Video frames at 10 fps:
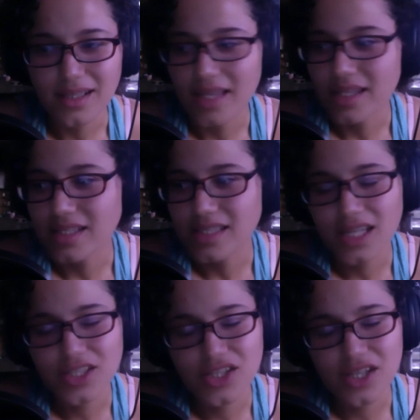and then
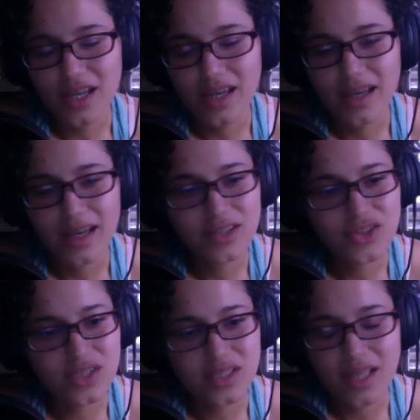touching it and
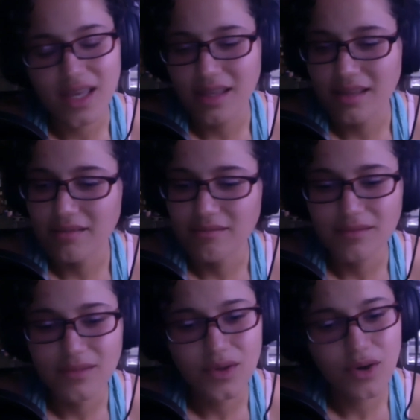just like
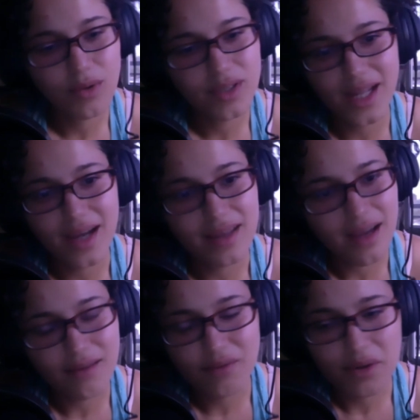going down
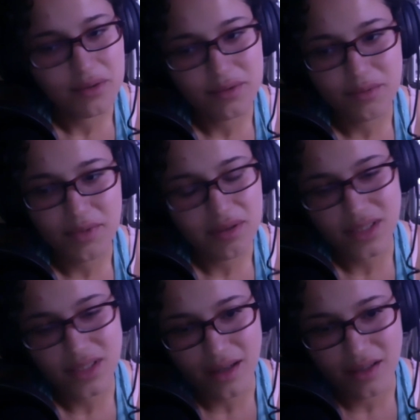that road with
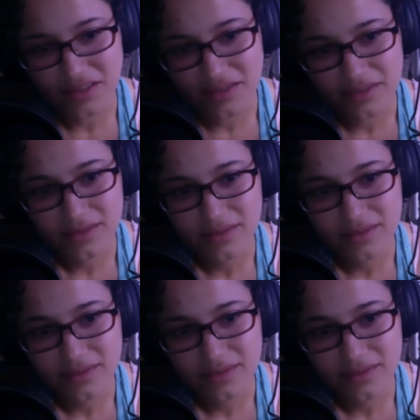yourself,